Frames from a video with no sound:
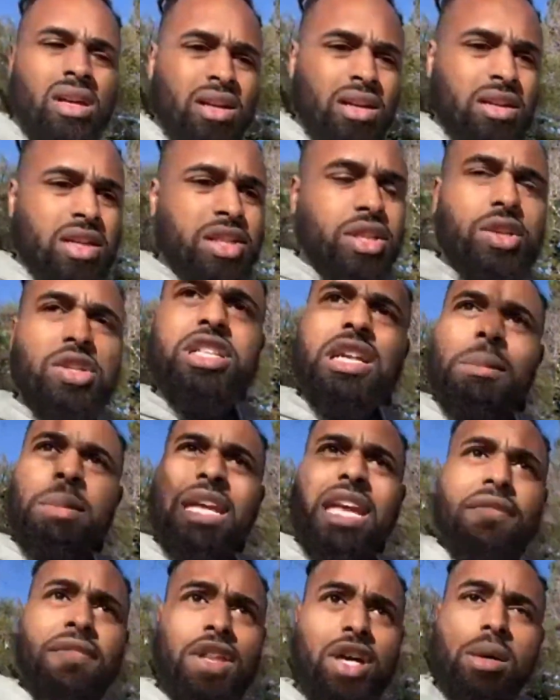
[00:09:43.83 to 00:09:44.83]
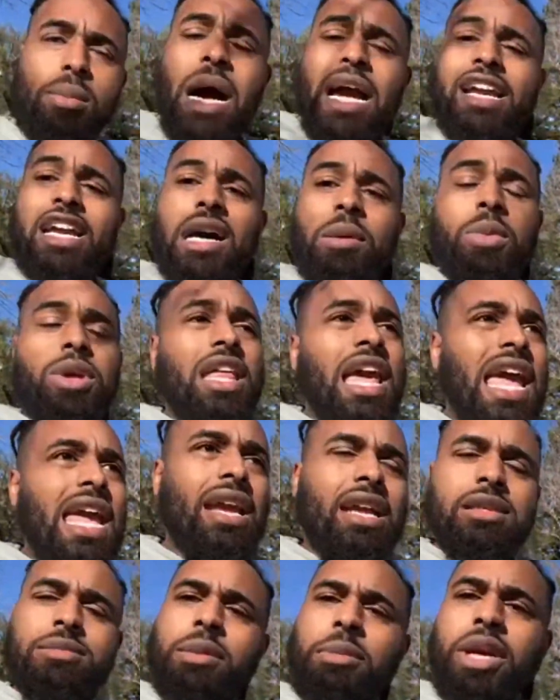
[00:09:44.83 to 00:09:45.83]
to do something, even though it might come with hate,
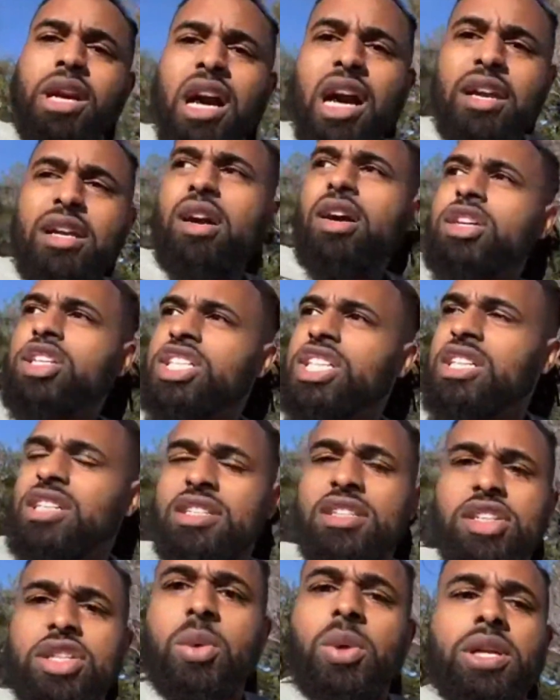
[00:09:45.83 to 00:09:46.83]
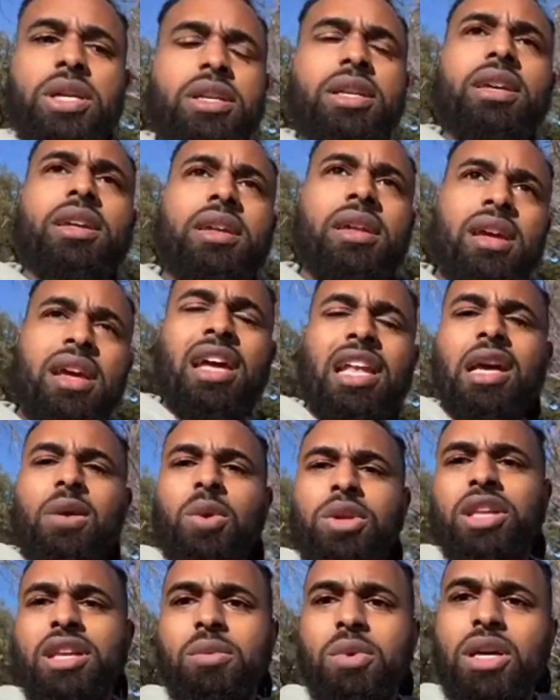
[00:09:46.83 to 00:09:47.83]
because remember God called Jesus to do what he did. And look
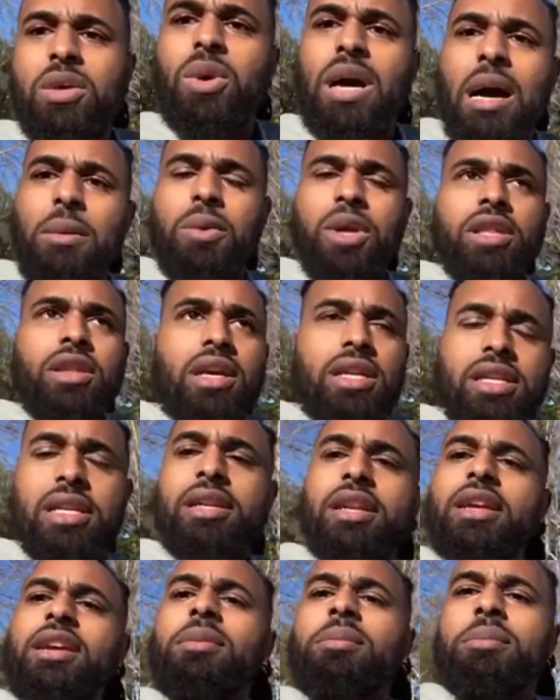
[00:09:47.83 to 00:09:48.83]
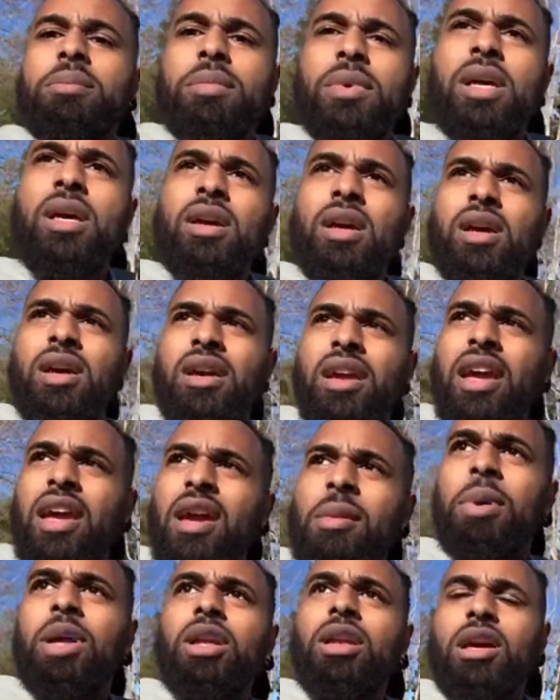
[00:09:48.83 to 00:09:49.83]
what they look what, what they did to him. Okay,
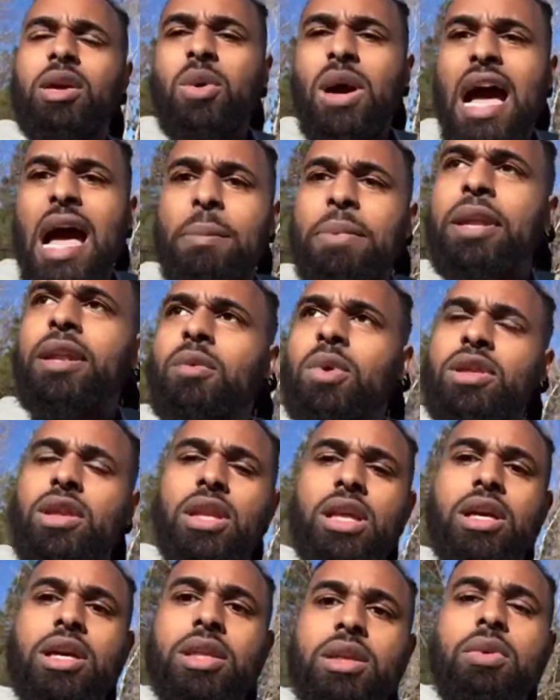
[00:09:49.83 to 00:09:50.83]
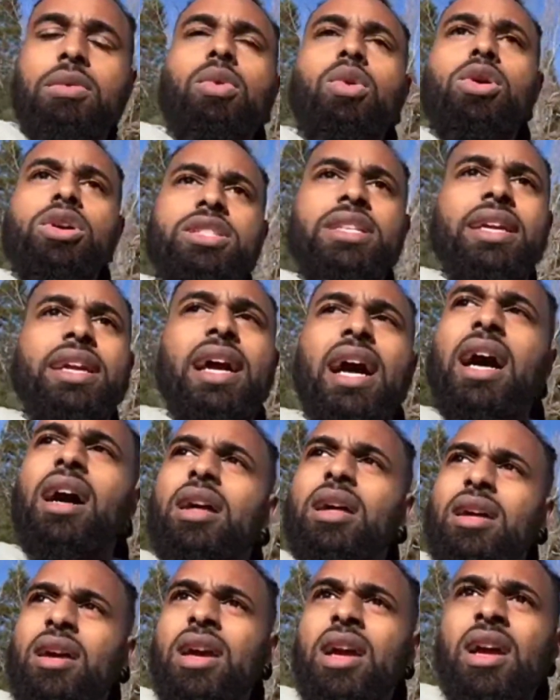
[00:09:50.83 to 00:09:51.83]
but look what happened, look at the rewards he got.
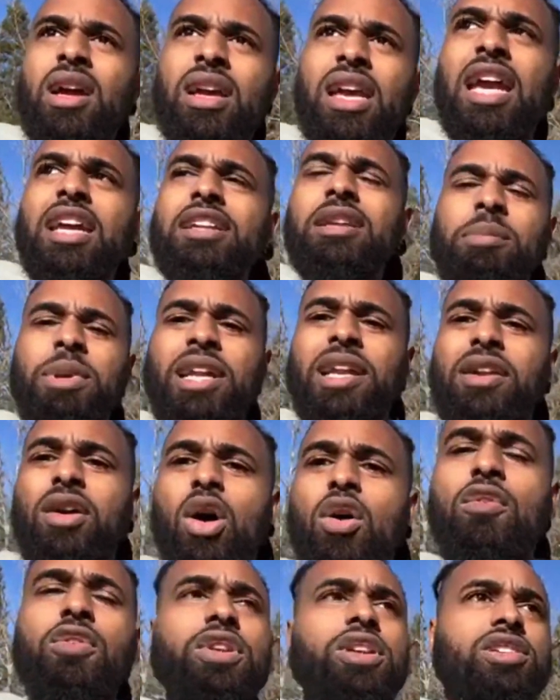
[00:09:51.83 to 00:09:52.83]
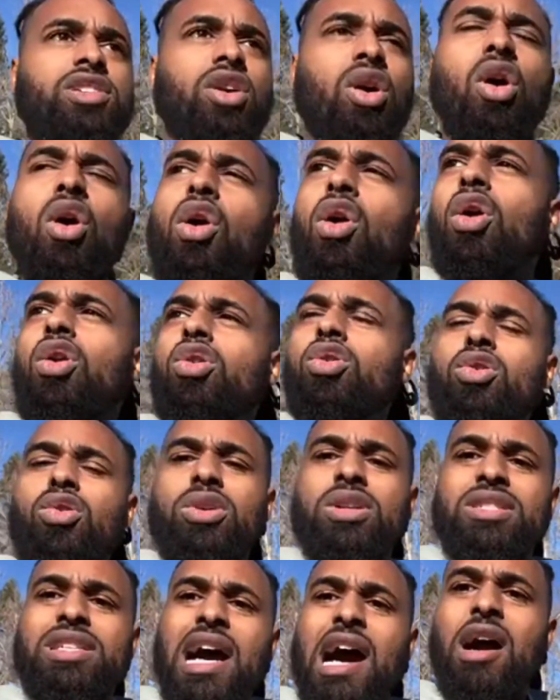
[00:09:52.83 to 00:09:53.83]
Okay, dominion over this whole
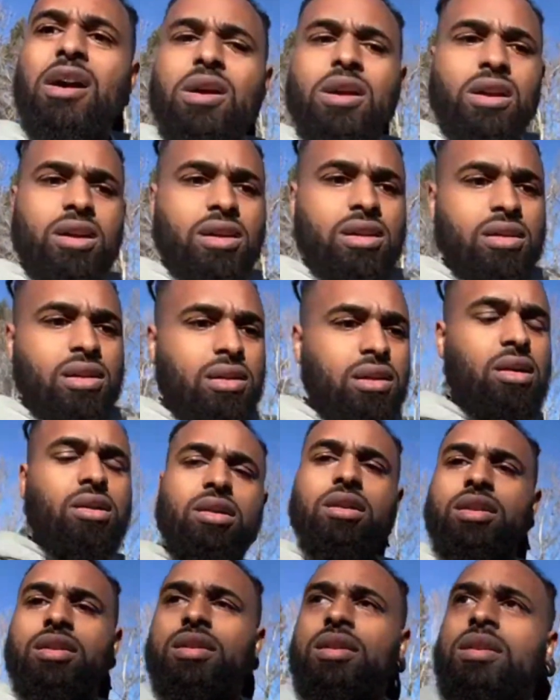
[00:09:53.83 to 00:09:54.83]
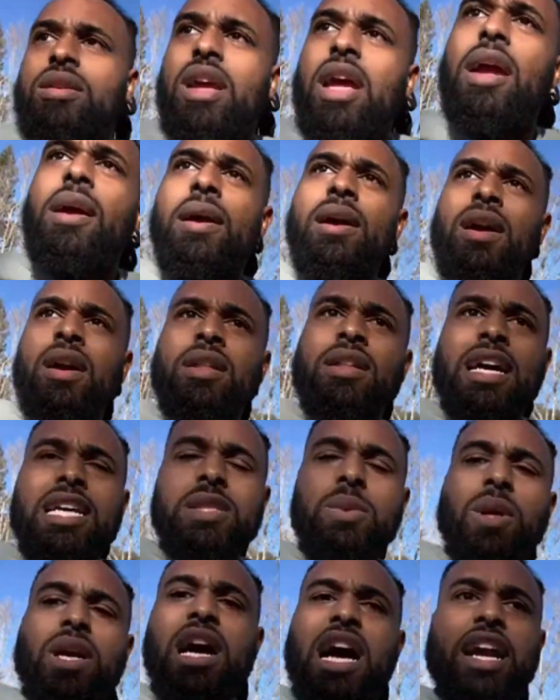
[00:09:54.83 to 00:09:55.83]
entire earth. Okay. That's
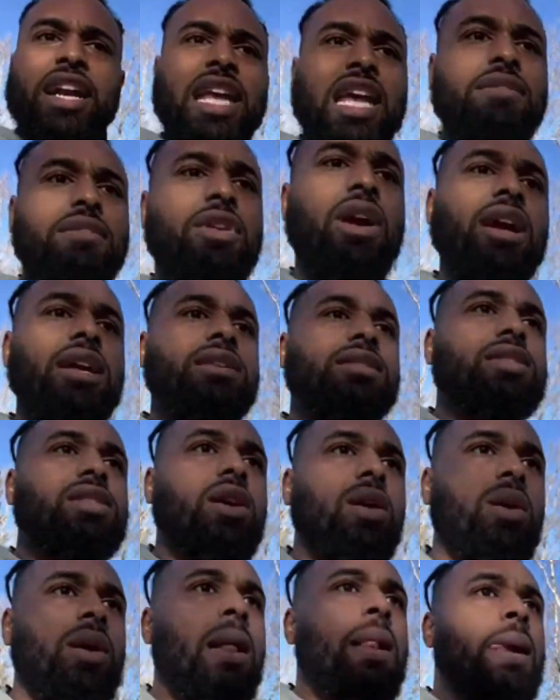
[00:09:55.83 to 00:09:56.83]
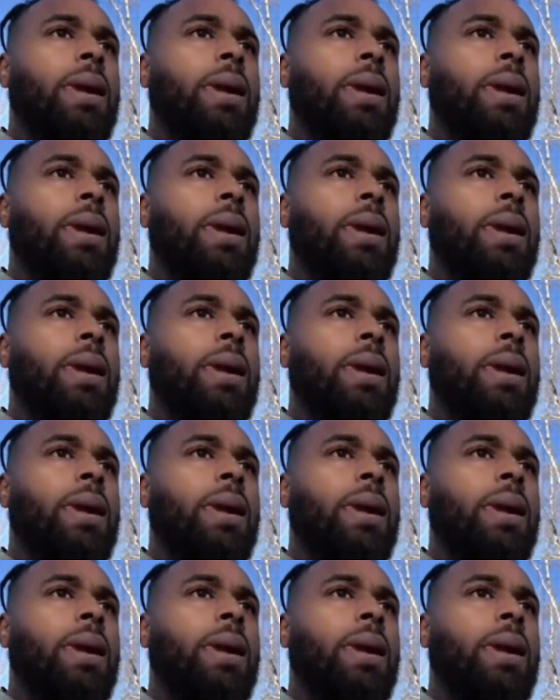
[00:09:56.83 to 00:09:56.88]
what God gave Christ. So